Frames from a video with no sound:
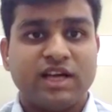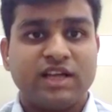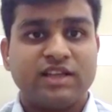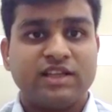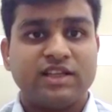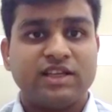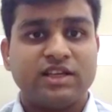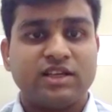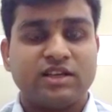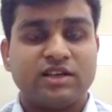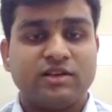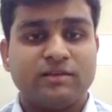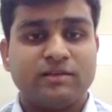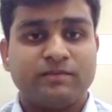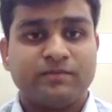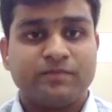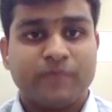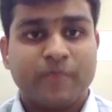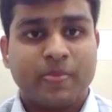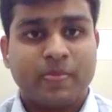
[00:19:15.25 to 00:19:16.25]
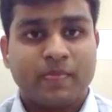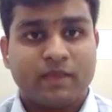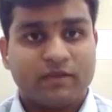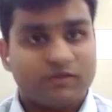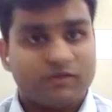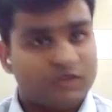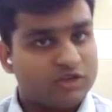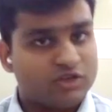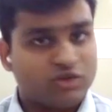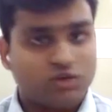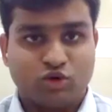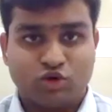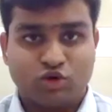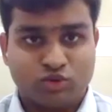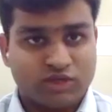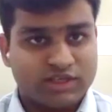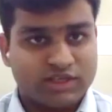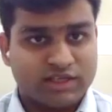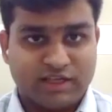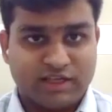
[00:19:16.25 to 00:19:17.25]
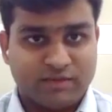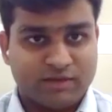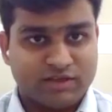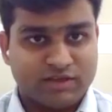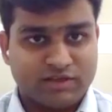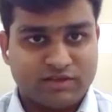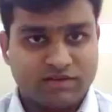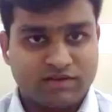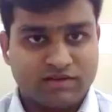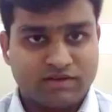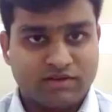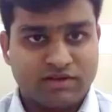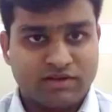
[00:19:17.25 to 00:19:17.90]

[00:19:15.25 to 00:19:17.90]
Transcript: I think first go to the syllabus.